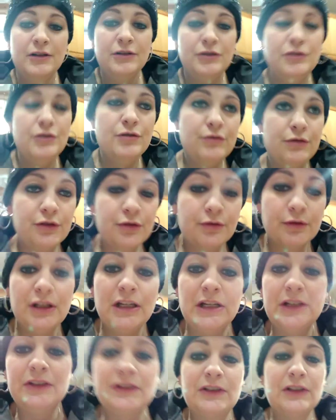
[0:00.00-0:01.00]

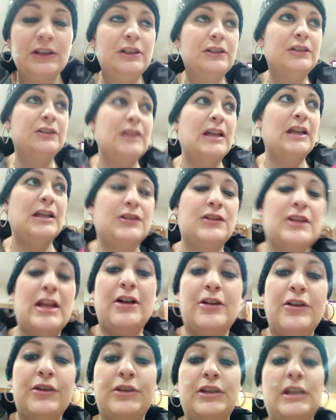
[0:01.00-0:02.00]
nutrients and he stays
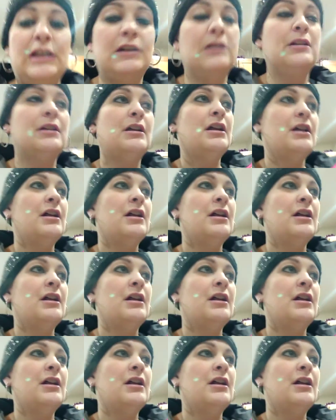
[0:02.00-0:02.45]
healthy.